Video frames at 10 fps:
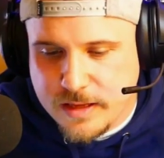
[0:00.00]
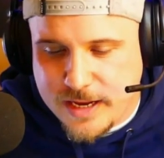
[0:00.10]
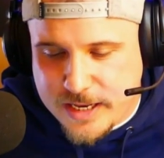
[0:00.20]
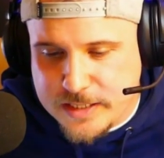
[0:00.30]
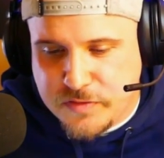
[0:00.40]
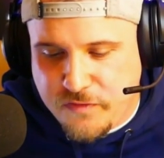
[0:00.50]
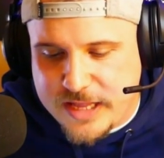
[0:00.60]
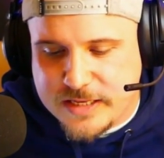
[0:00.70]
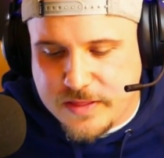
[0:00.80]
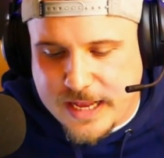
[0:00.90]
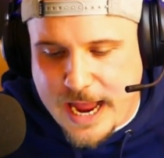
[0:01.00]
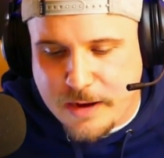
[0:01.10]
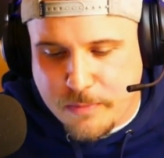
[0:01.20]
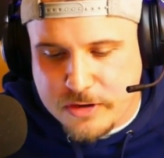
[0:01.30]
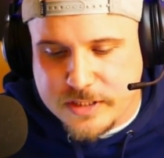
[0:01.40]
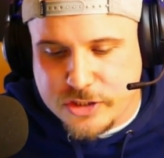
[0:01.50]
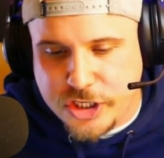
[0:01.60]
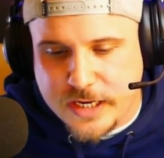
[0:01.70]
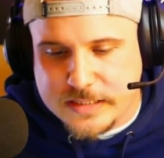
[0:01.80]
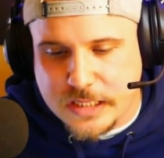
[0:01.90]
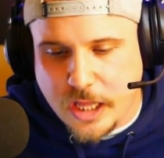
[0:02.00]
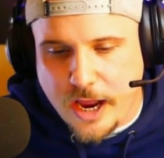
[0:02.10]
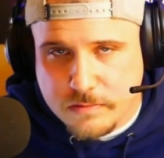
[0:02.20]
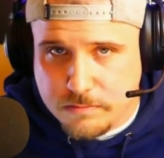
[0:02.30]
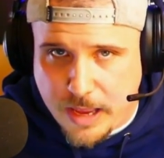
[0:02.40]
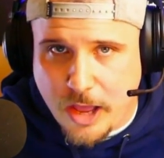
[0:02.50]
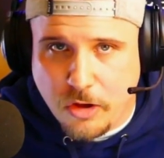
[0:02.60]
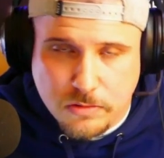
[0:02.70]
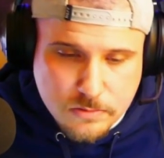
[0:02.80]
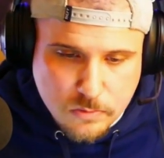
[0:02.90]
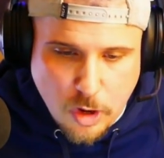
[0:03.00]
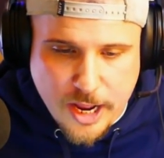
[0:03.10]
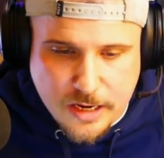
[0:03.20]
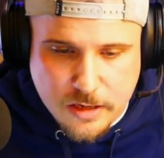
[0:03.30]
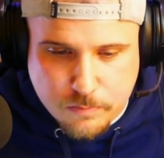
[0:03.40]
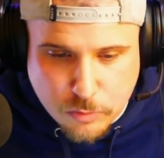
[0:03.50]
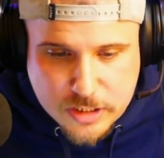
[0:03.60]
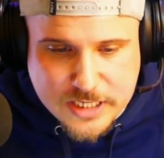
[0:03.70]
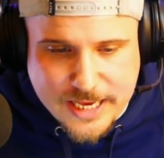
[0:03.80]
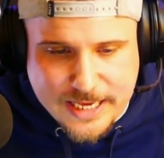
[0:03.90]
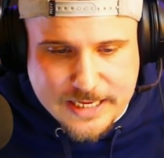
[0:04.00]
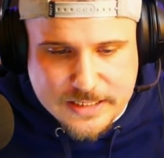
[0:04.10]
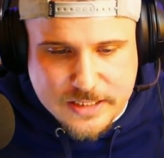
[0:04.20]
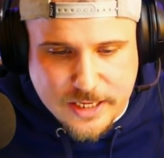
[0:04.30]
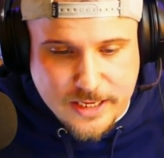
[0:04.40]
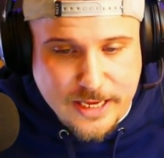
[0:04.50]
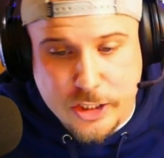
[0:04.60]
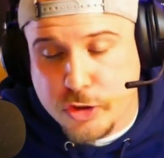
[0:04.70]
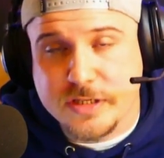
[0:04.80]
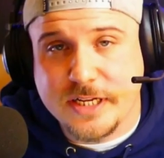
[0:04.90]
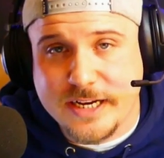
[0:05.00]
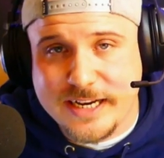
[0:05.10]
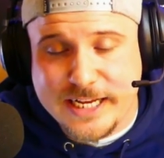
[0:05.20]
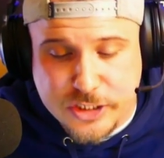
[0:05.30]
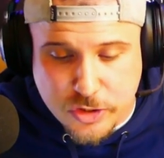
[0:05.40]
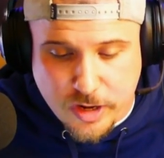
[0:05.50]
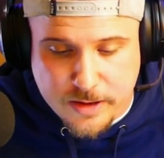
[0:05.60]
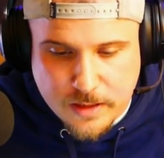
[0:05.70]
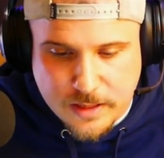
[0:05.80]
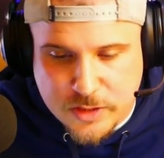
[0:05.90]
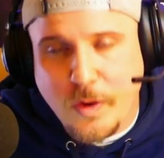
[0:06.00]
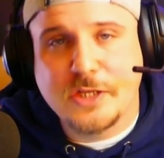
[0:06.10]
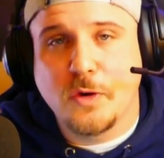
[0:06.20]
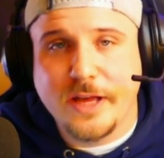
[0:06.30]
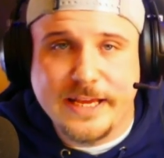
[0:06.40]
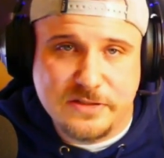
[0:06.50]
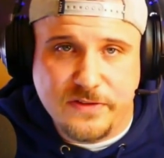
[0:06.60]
he does fit to the kind of person she doesn't like. Male, white, looks like he's interested in history. Let's watch one of his